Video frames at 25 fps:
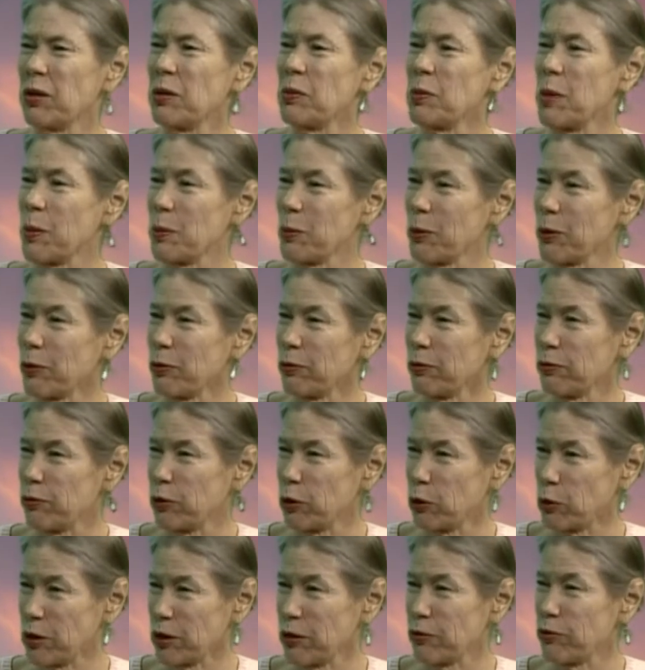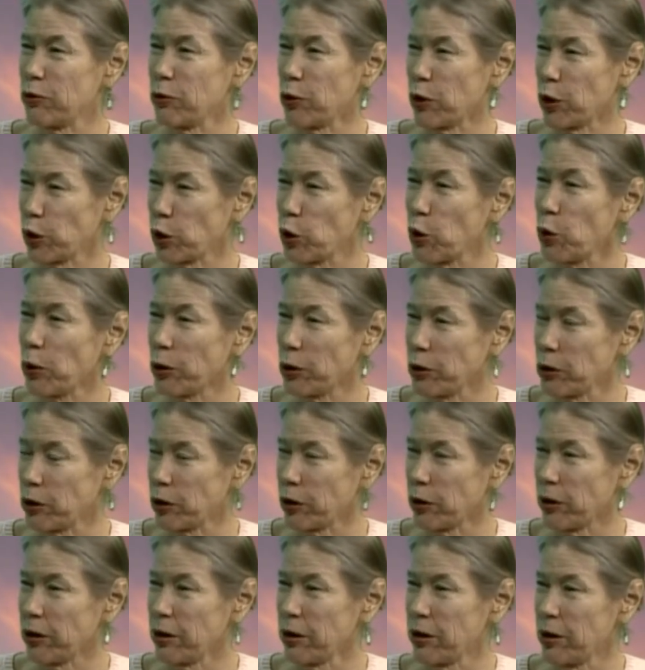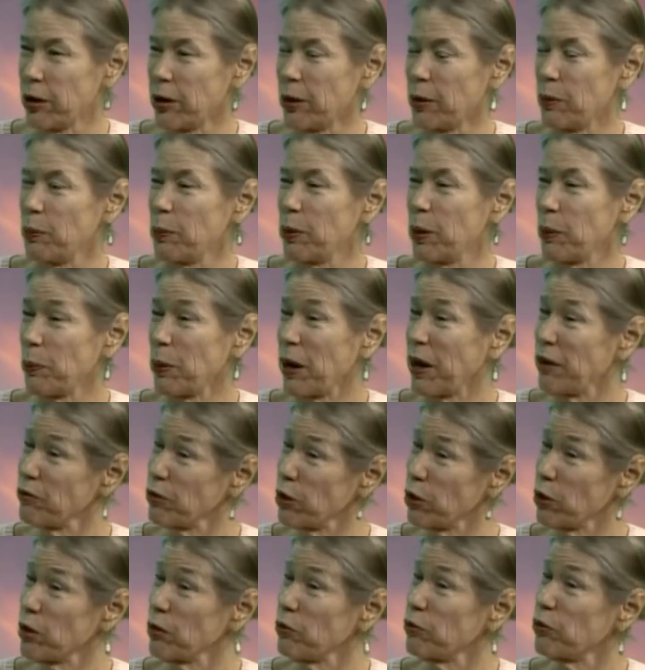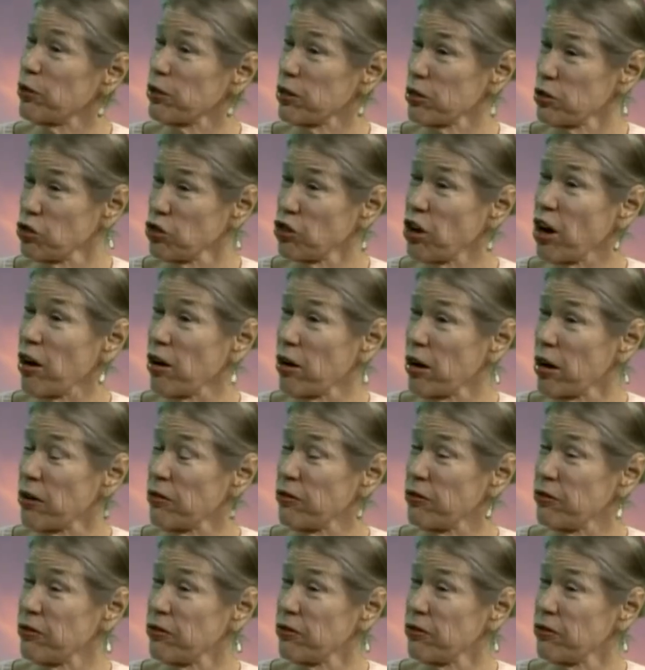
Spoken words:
remember voting for a coroner, but by voting for the sheriff,